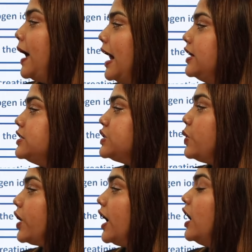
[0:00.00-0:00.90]
balance,
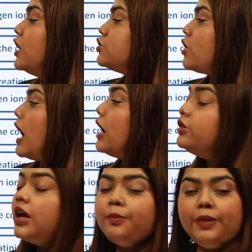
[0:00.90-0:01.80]
okay, so how
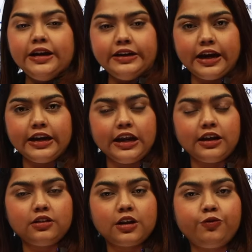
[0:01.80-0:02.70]
they are
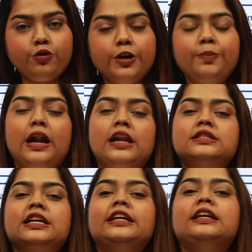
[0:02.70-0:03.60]
maintaining the fluid
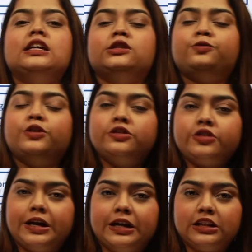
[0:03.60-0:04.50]
balance? Kidney is
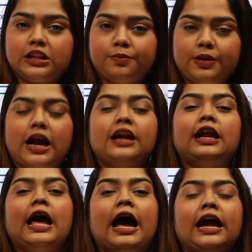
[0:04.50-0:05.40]
filtrating the blood
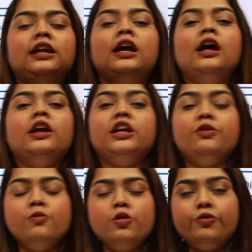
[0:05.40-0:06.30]
and
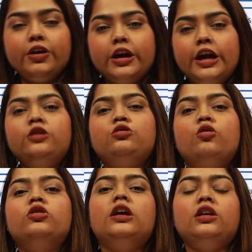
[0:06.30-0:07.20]
removing it
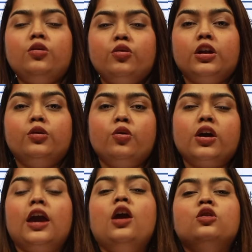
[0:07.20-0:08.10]
through the urine.
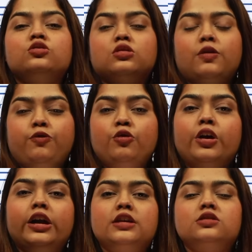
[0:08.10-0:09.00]
Okay, so the
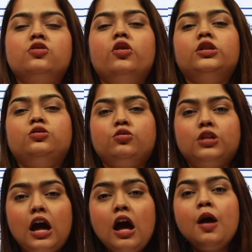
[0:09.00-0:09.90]
fluid is going through
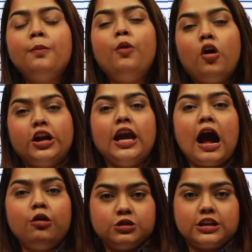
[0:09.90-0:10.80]
the body
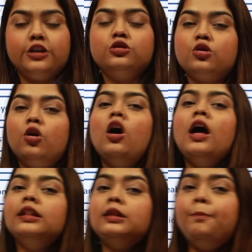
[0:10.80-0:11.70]
outside, so
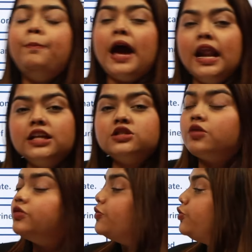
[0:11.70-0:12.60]
the balance of the